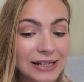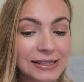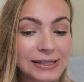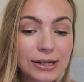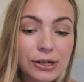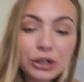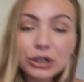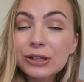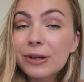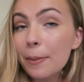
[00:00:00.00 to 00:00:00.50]
It's
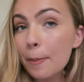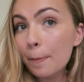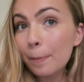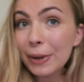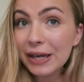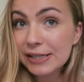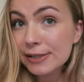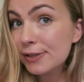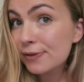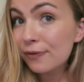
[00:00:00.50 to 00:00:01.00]
called
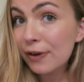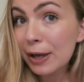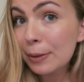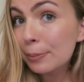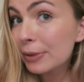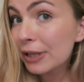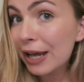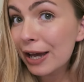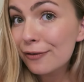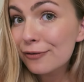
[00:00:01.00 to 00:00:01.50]
Best
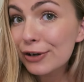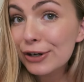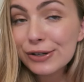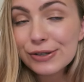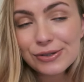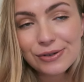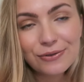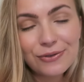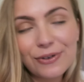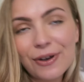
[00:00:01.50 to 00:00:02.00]
Family Ever,
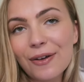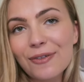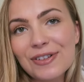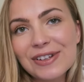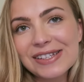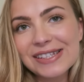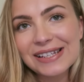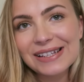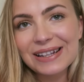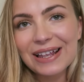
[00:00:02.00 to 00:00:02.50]
so if you
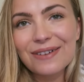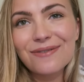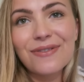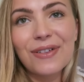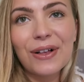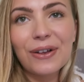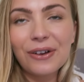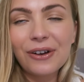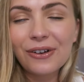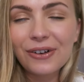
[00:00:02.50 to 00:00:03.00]
haven't seen that
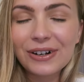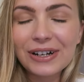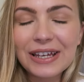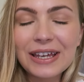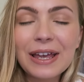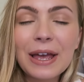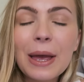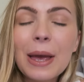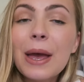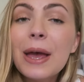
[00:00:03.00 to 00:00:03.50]
vlog
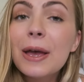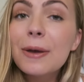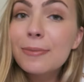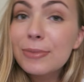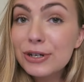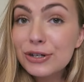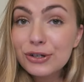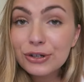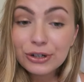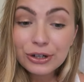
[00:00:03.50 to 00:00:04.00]
already,
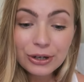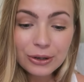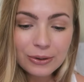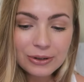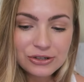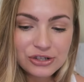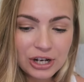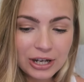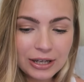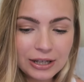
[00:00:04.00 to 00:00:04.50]
be sure to go
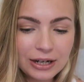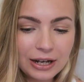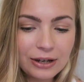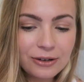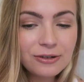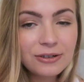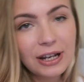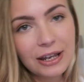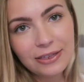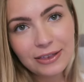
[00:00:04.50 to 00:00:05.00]
and check it
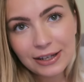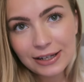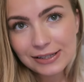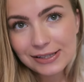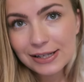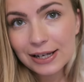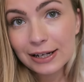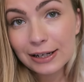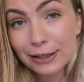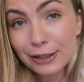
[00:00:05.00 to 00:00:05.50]
out. I think
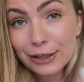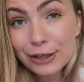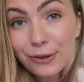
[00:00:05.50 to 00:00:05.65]
it's kind of